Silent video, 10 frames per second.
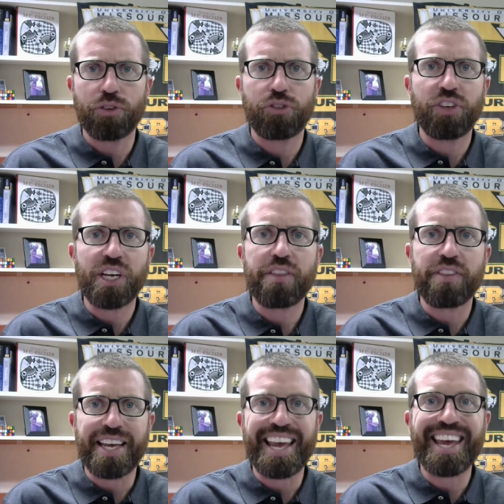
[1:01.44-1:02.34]
seeing
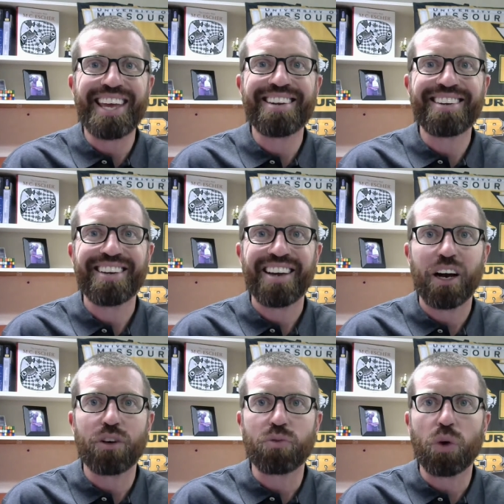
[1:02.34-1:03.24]
the end
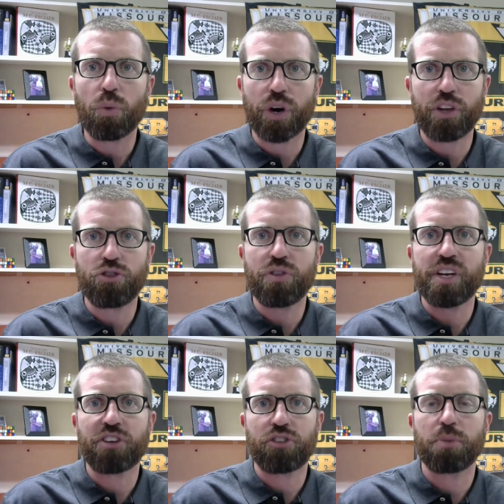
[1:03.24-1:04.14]
of what we're going to do the
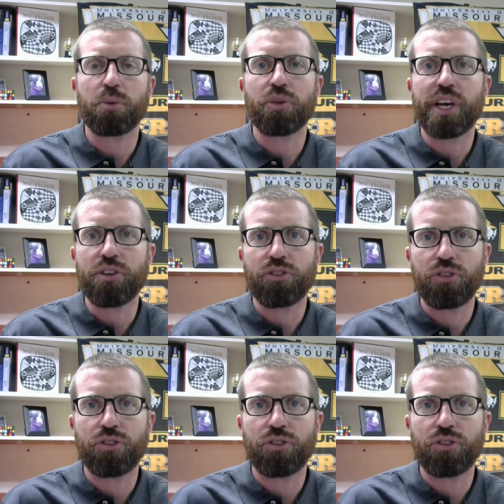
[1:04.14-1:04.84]
next couple days.